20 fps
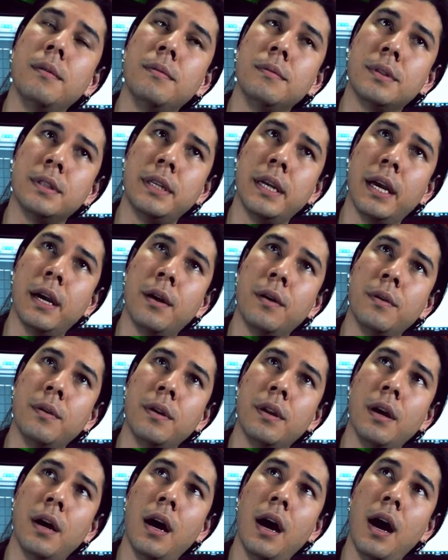down,
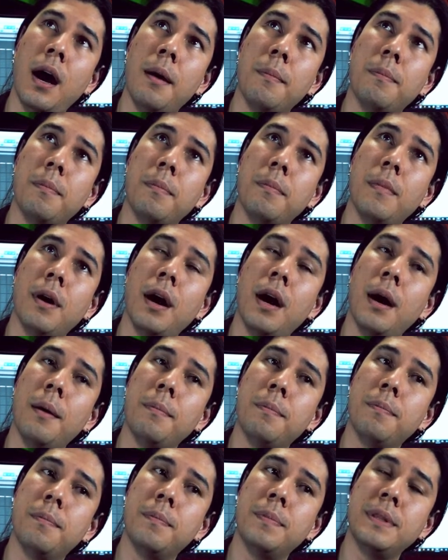up, up,
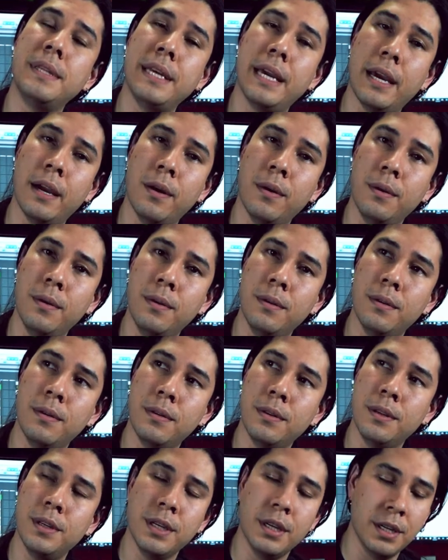down.
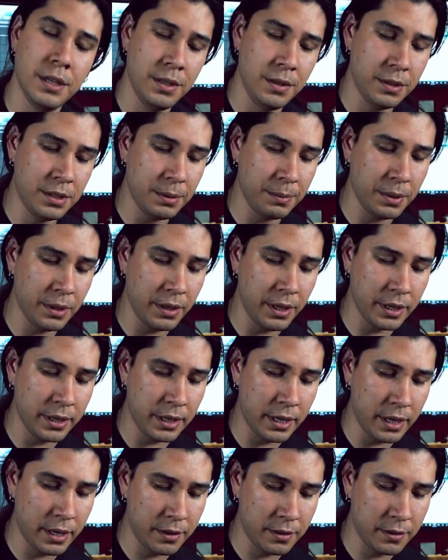You can do something like that.